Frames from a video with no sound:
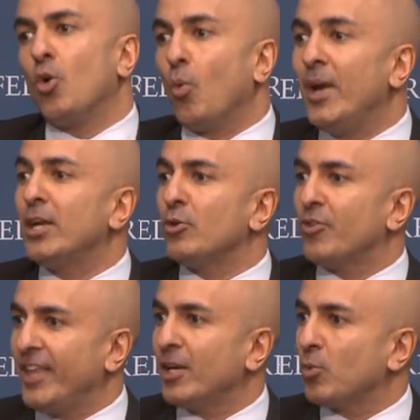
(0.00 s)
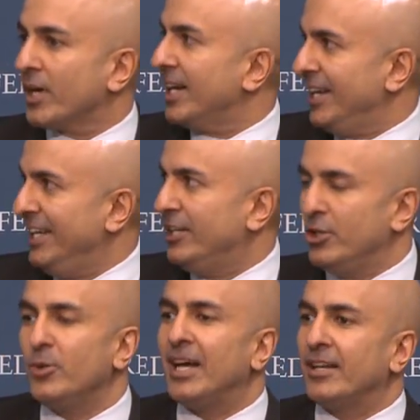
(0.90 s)
We don't think we're going to need to
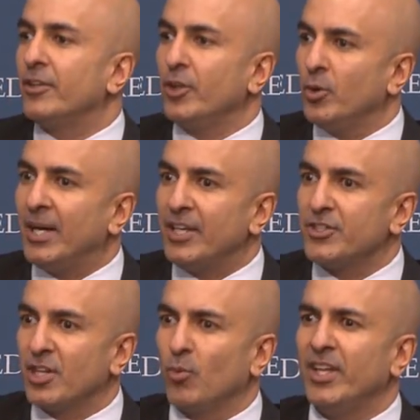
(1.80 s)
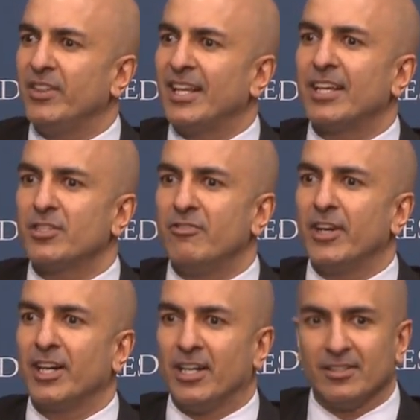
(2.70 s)
do that in the US, and we think it's
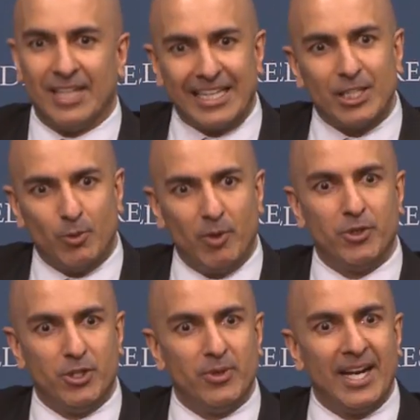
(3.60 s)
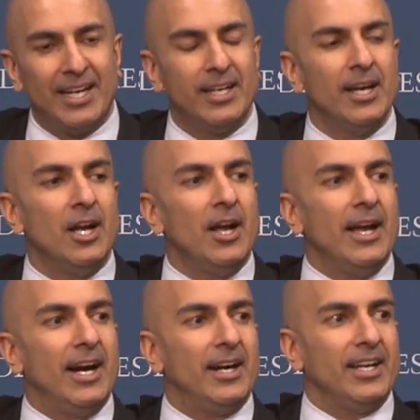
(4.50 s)
very unlikely we would do that,
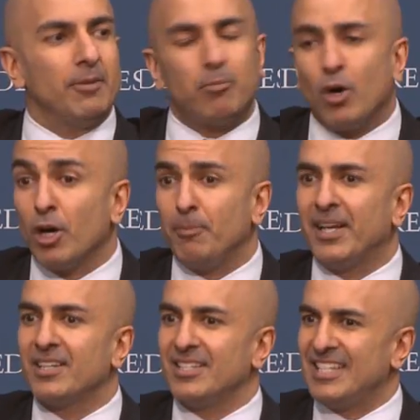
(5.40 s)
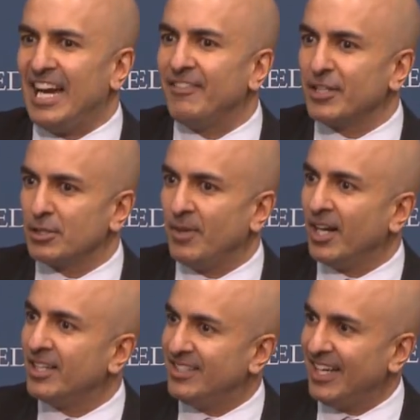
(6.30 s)
uh, in part because it's having some
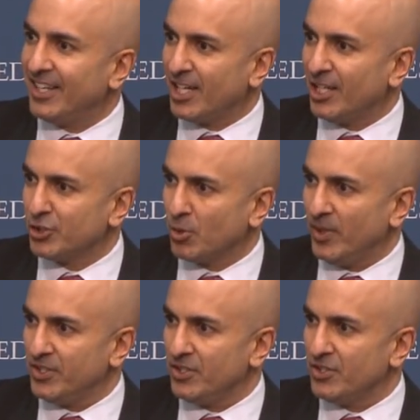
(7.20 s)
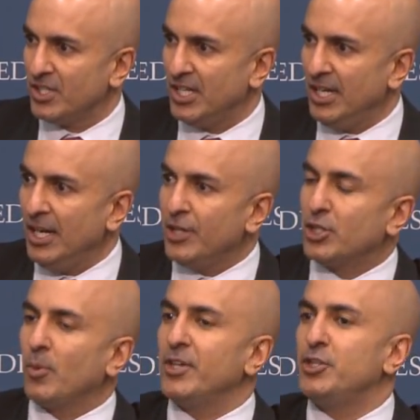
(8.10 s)
unintended consequences.
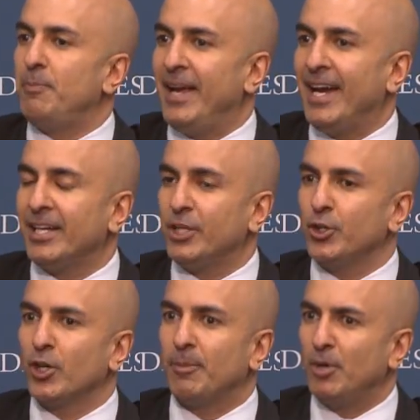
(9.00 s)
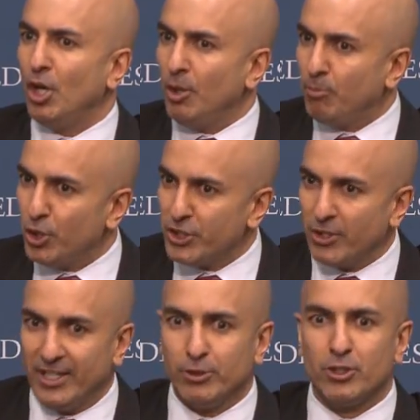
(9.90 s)
So when Japan and Europe push their
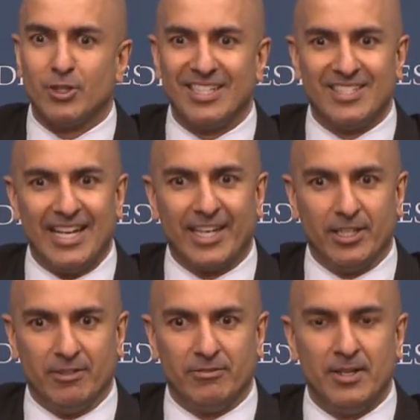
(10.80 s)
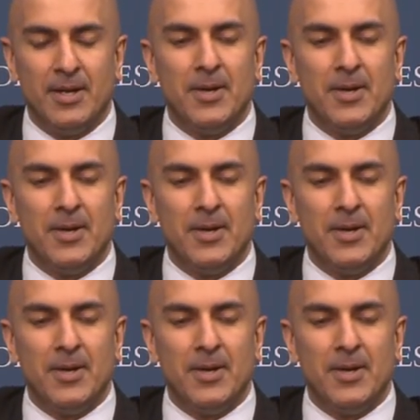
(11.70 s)
interest rates negative,